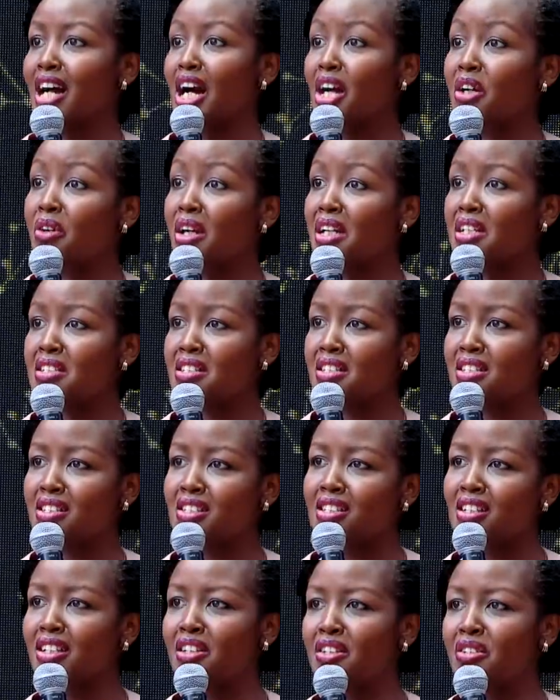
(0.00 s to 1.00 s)
a crisis
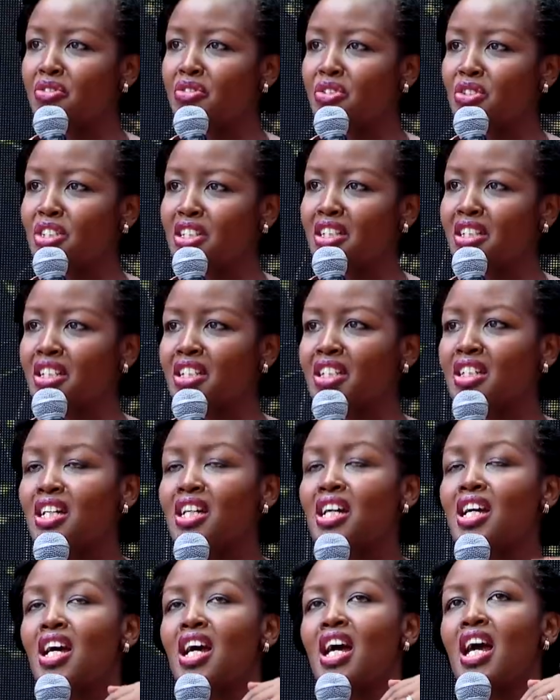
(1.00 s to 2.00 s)
in the future.
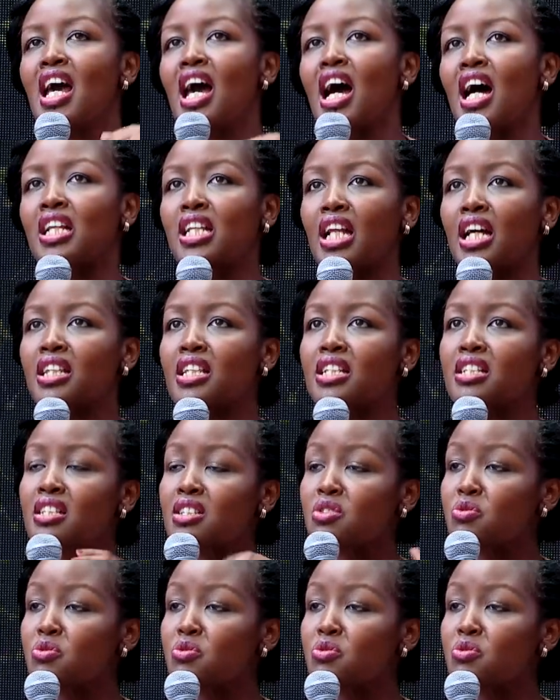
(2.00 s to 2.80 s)
And this